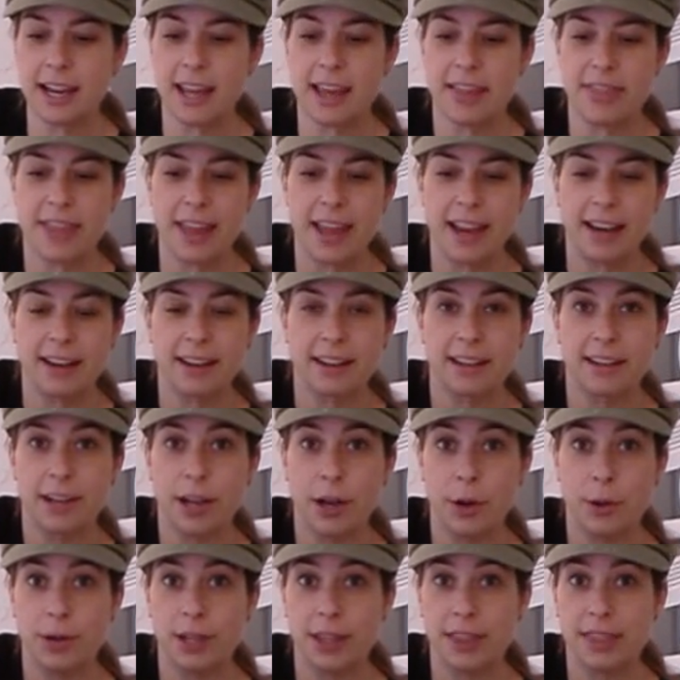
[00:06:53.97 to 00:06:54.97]
and then
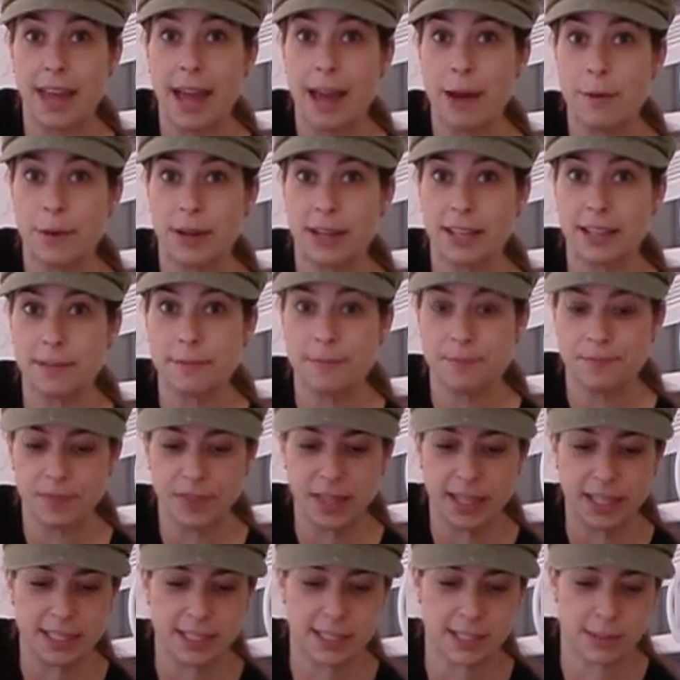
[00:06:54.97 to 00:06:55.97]
coated that one
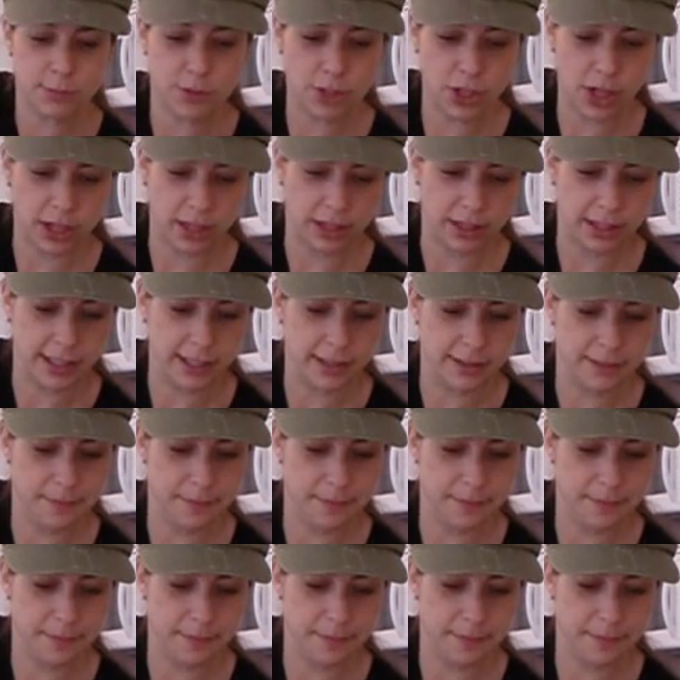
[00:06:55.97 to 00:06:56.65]
in some chocolate.